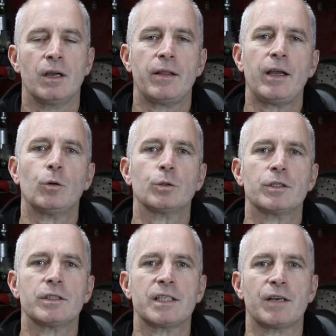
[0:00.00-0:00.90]
They
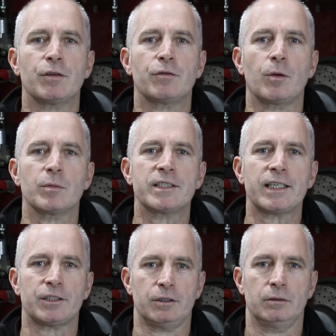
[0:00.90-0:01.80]
also suffer from
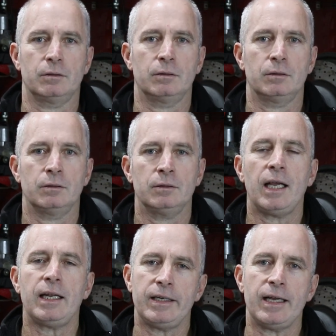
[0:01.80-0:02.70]
stiction.
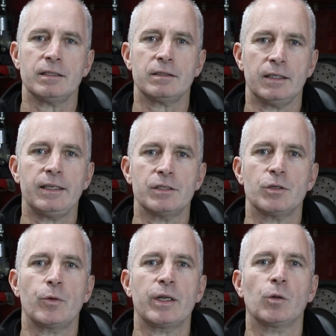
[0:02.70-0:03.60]
And yes, it is
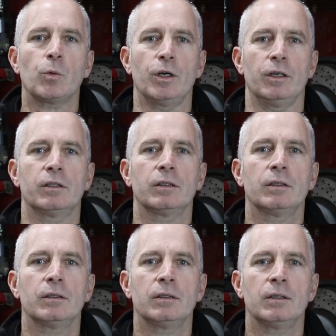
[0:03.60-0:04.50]
a real word.
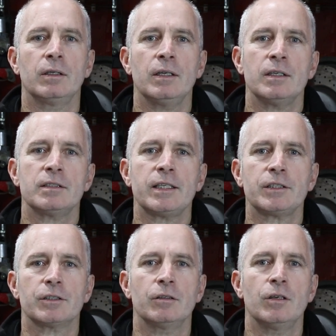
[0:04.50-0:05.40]

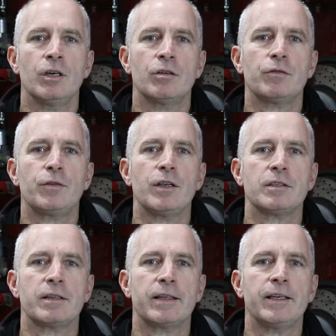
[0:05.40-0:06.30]
Stiction refers
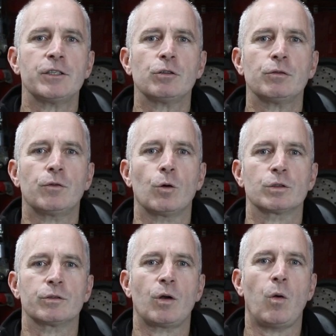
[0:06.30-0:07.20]
to the initial
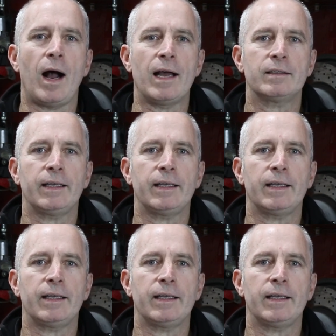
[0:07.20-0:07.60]
force required